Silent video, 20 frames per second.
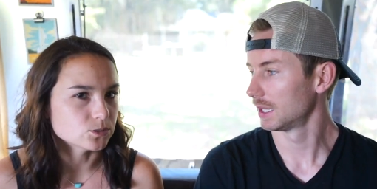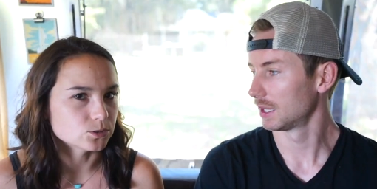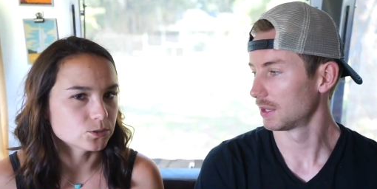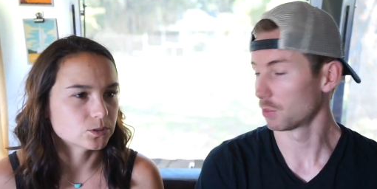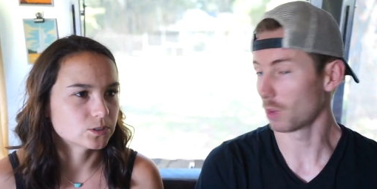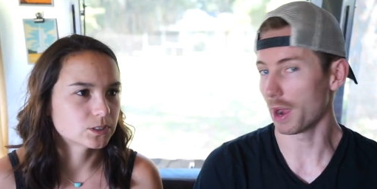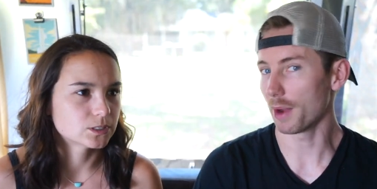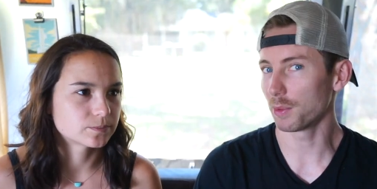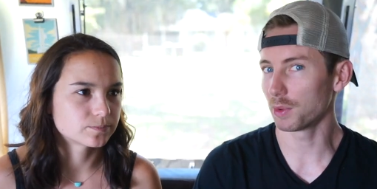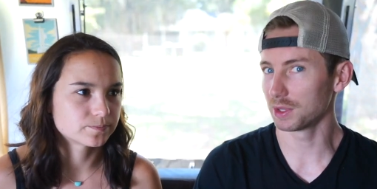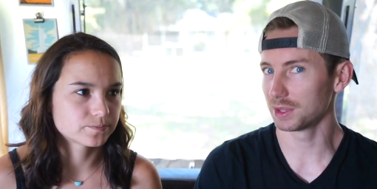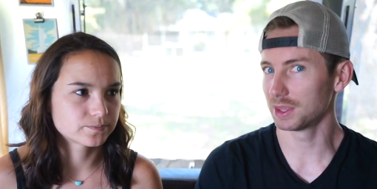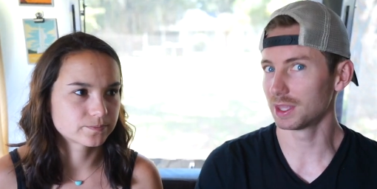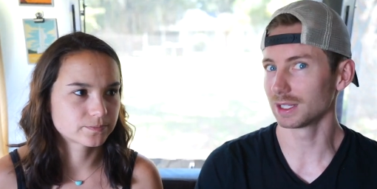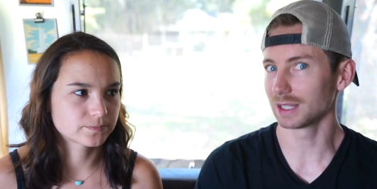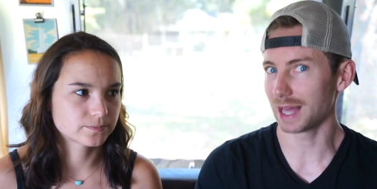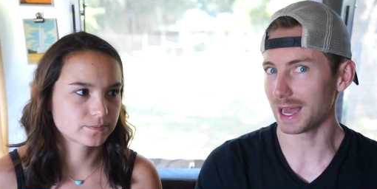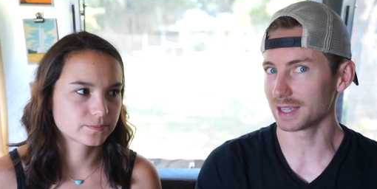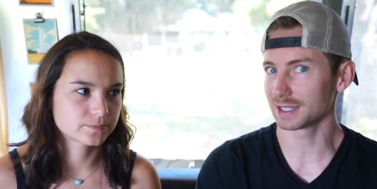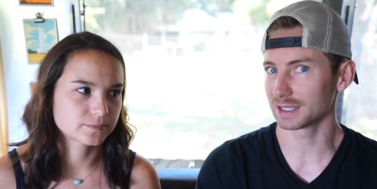Speaker 1: why would the
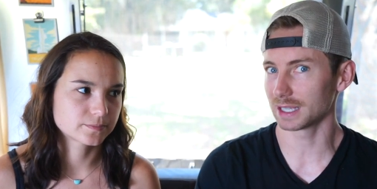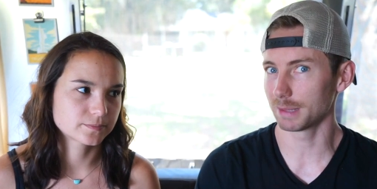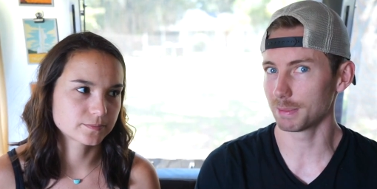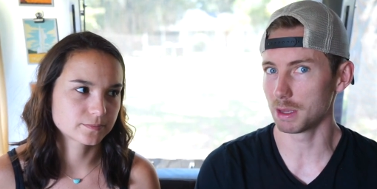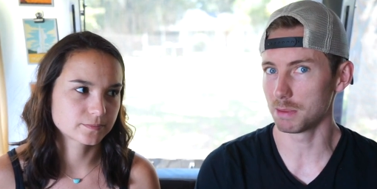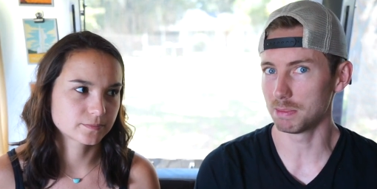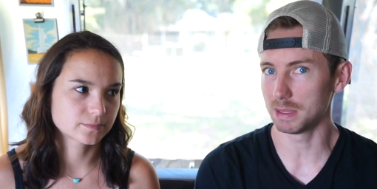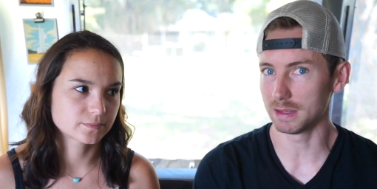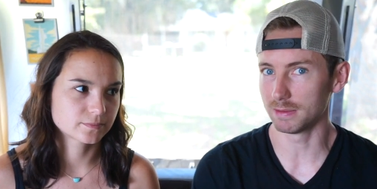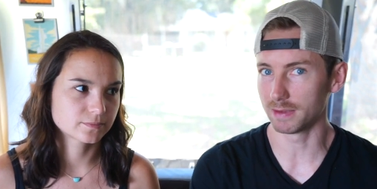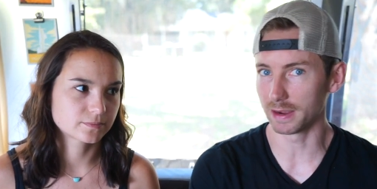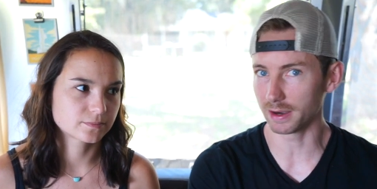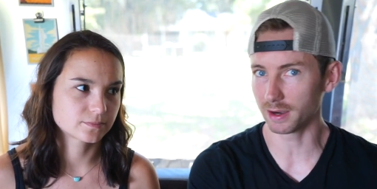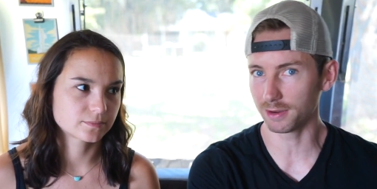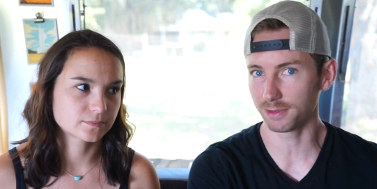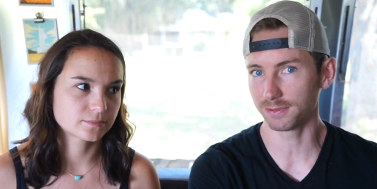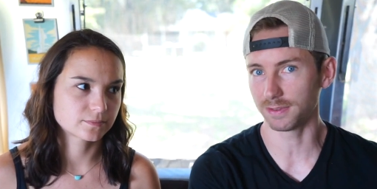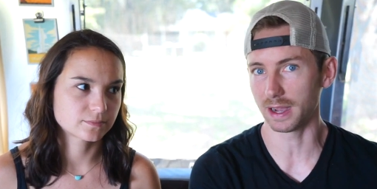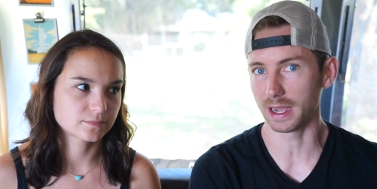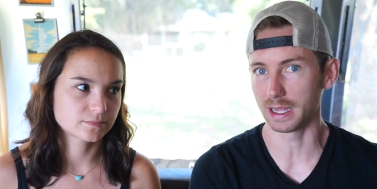last time it be
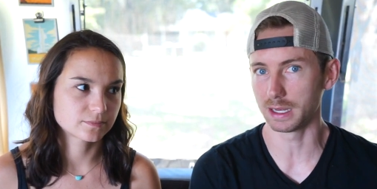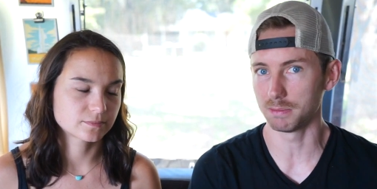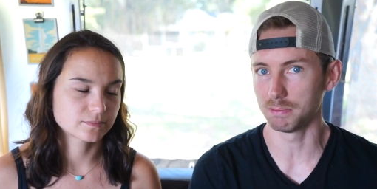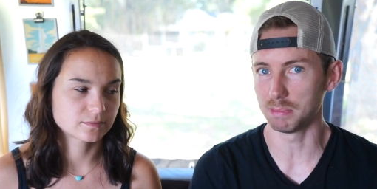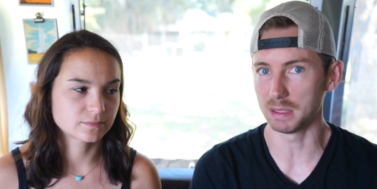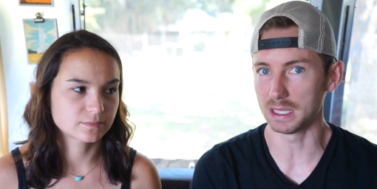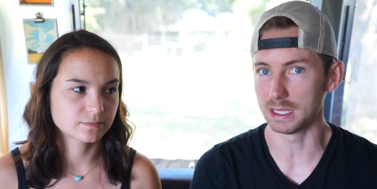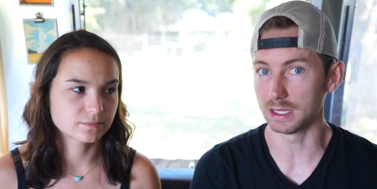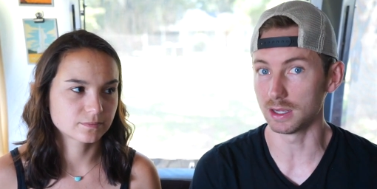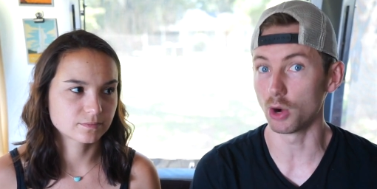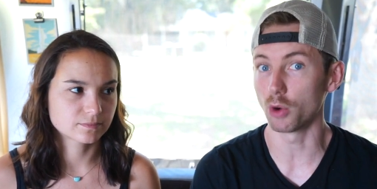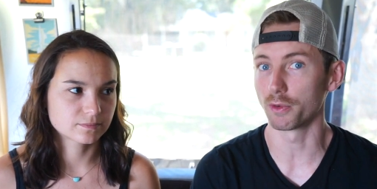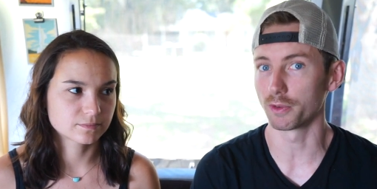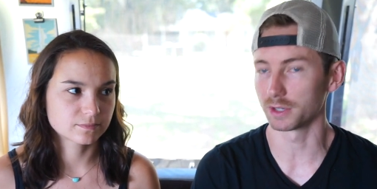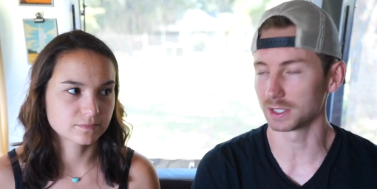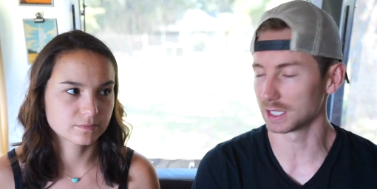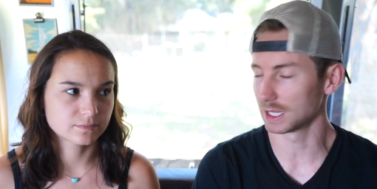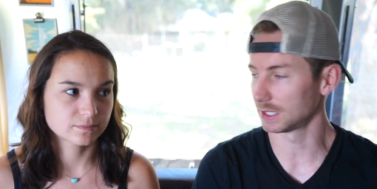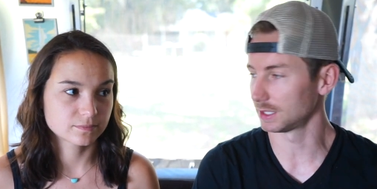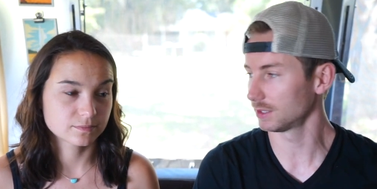verified be over
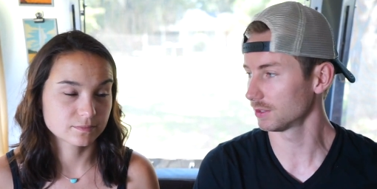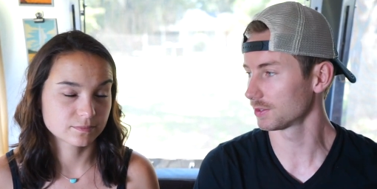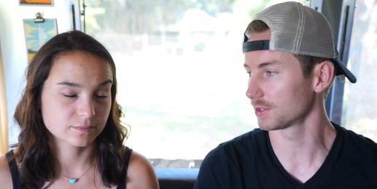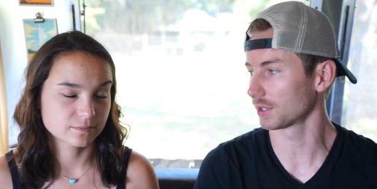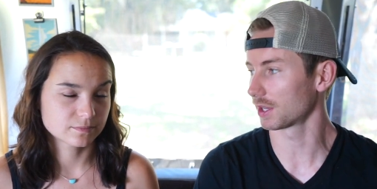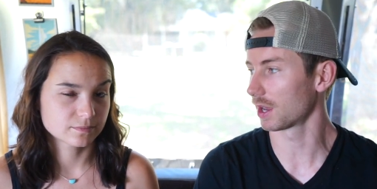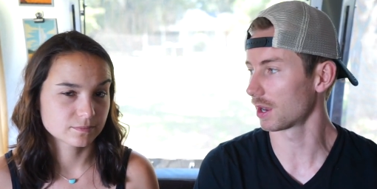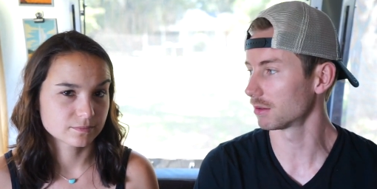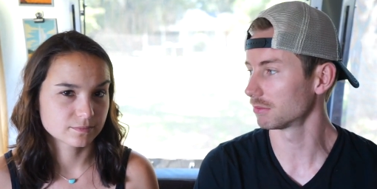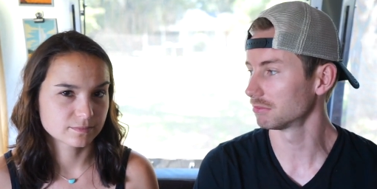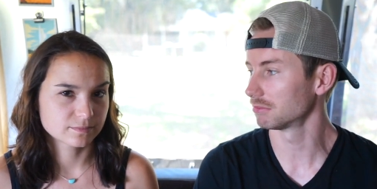ten years ago?